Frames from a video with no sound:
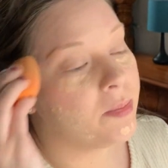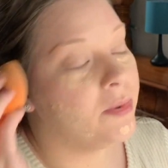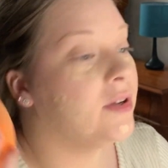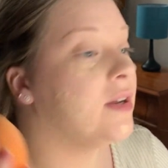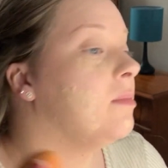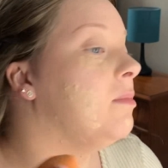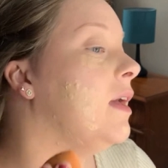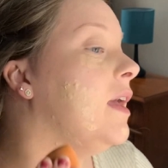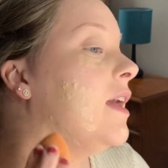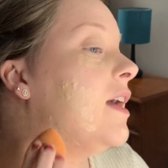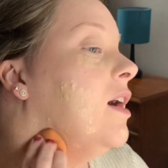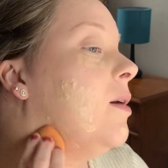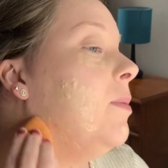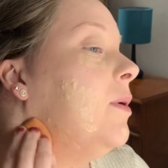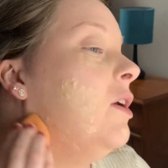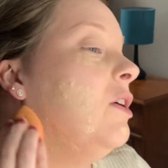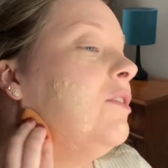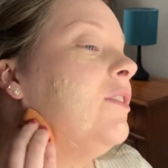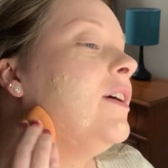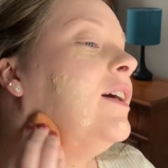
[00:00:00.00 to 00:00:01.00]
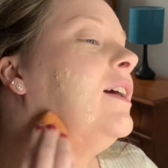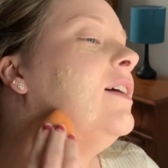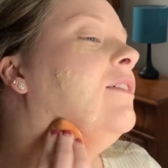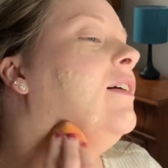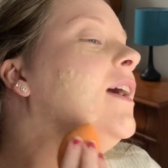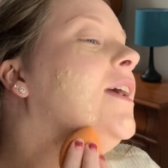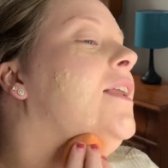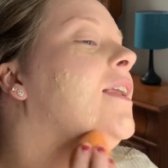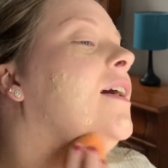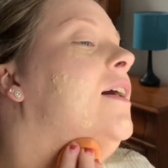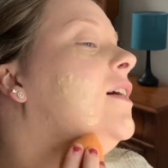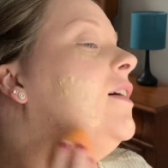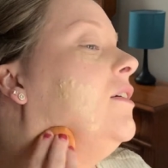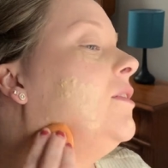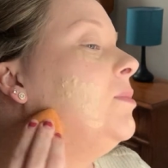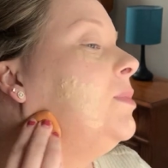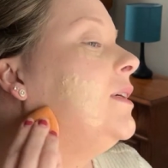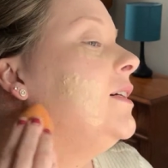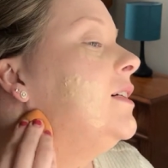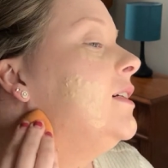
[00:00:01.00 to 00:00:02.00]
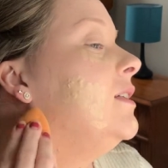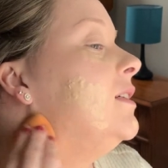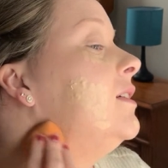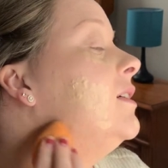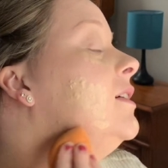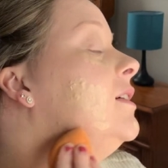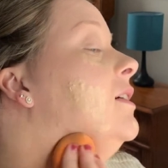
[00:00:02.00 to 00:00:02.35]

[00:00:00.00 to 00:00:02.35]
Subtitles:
putting makeup over it right now, but